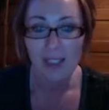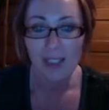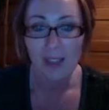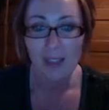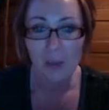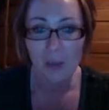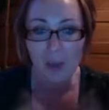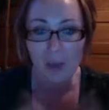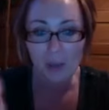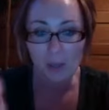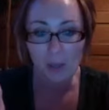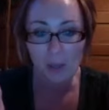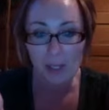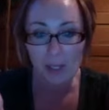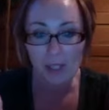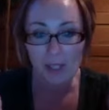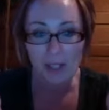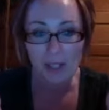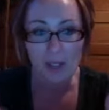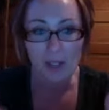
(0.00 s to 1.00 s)
You have mm-hmm. your
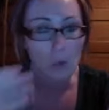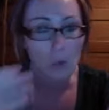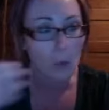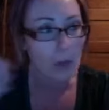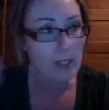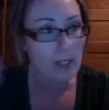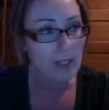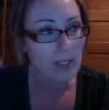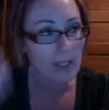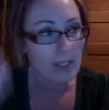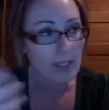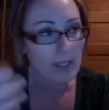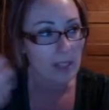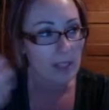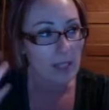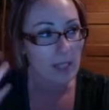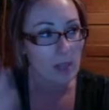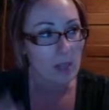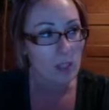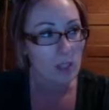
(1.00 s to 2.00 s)
reasons. What sticks
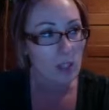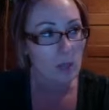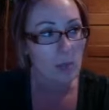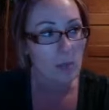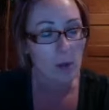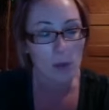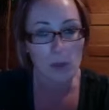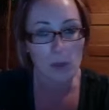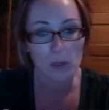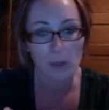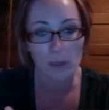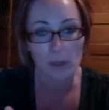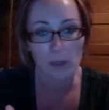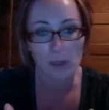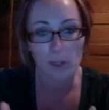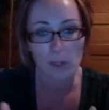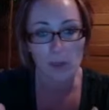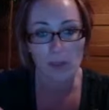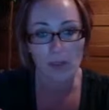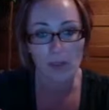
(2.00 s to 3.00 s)
out to you mostly
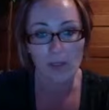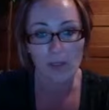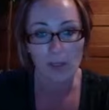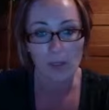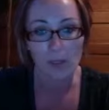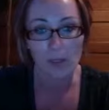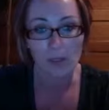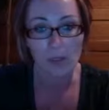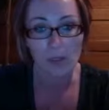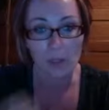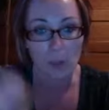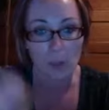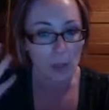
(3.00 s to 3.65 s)
when you feel nervous?